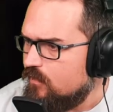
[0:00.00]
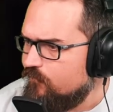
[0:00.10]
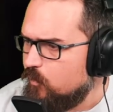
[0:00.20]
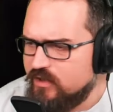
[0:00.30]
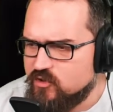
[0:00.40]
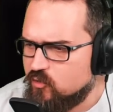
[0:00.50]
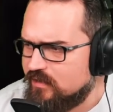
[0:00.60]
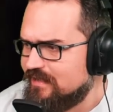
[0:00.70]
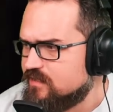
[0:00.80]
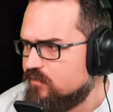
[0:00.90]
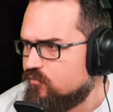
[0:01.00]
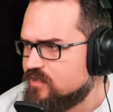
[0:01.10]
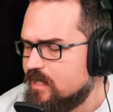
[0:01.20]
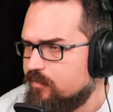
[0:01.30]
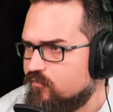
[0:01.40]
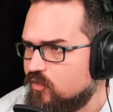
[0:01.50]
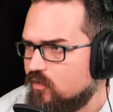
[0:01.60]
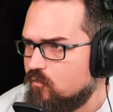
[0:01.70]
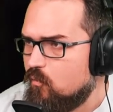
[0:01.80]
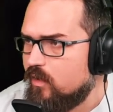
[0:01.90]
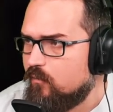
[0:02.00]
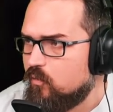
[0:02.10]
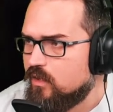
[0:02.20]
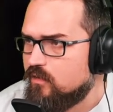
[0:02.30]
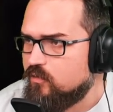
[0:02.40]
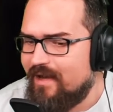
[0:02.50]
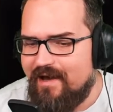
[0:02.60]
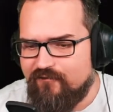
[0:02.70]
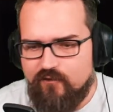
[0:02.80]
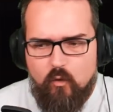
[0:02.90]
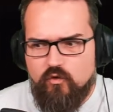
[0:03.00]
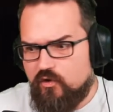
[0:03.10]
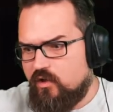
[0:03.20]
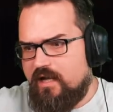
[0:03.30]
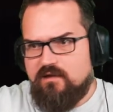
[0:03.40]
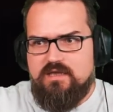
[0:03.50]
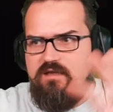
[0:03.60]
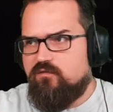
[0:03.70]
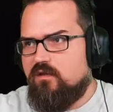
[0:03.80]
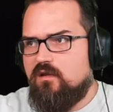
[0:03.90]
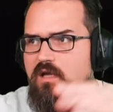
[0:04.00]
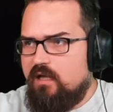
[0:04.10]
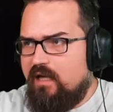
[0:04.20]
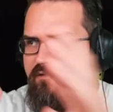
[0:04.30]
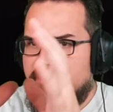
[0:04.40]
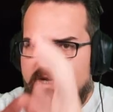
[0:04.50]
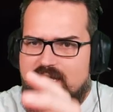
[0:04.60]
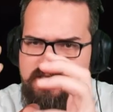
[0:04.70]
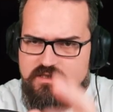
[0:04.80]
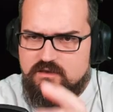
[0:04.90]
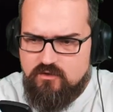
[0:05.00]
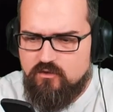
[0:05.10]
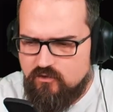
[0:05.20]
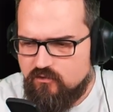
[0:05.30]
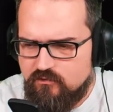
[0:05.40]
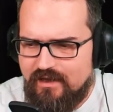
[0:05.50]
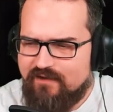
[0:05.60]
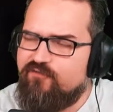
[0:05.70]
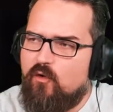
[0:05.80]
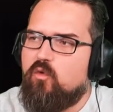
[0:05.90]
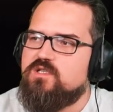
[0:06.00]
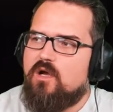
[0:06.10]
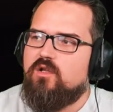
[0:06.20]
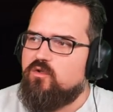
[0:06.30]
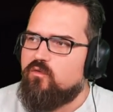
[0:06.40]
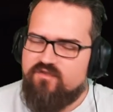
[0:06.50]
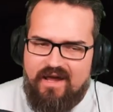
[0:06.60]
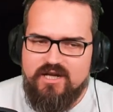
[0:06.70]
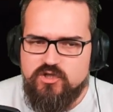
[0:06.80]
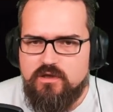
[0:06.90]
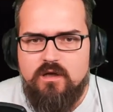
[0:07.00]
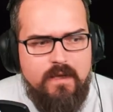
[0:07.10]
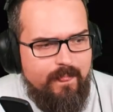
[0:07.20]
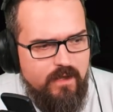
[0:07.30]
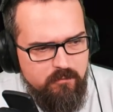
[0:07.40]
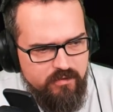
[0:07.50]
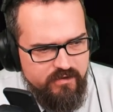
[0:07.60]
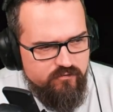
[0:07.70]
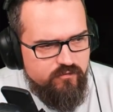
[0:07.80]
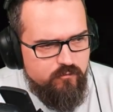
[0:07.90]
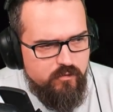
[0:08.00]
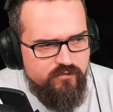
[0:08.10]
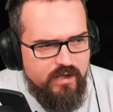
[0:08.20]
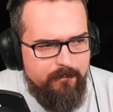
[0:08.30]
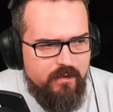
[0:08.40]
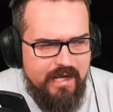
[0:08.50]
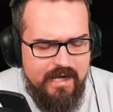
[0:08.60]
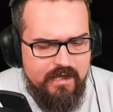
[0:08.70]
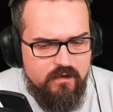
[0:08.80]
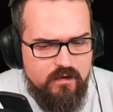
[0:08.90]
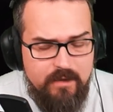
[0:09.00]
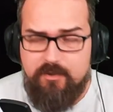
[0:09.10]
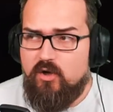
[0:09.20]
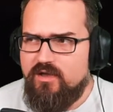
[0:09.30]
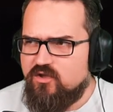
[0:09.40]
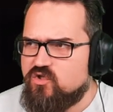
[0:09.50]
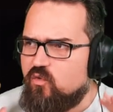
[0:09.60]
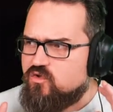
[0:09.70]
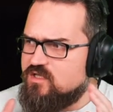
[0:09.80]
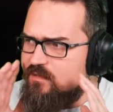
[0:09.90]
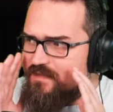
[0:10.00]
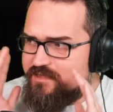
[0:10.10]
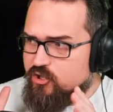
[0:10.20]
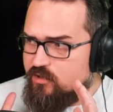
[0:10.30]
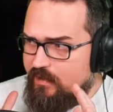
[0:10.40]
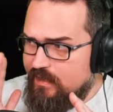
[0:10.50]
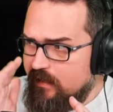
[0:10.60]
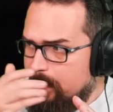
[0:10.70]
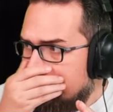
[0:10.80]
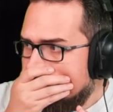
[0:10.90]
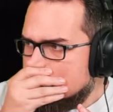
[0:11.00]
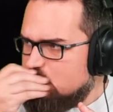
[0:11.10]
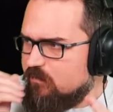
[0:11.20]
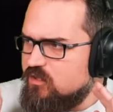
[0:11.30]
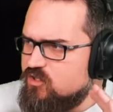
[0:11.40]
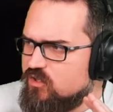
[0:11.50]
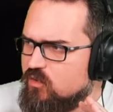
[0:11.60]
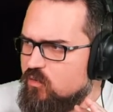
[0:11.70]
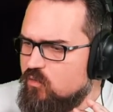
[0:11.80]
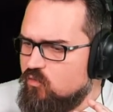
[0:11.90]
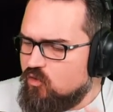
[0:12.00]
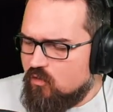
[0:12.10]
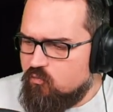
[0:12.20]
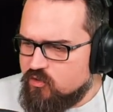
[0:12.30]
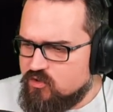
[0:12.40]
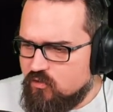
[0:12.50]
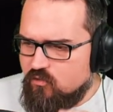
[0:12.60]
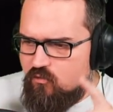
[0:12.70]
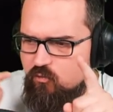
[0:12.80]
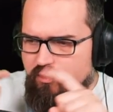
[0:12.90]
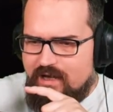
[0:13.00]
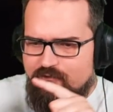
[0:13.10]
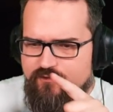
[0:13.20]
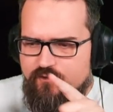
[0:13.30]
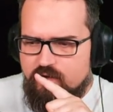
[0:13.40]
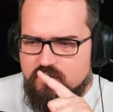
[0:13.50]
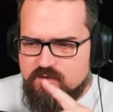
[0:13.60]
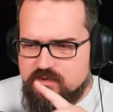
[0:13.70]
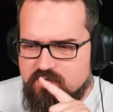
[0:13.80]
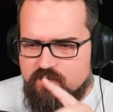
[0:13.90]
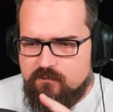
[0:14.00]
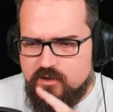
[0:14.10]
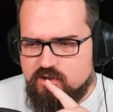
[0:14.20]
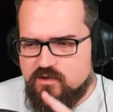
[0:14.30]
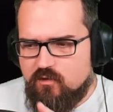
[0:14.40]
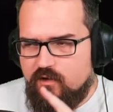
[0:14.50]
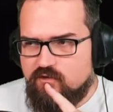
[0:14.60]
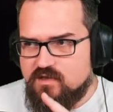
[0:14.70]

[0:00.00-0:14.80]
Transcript: Winter Soul DLC, for example, for Dawn of War 1, where you have older and evil. Everybody has you like focus on your faction and play with them. And apparently, there's also some decision making similar to Dawn of War 2, where you have specific missions where you have to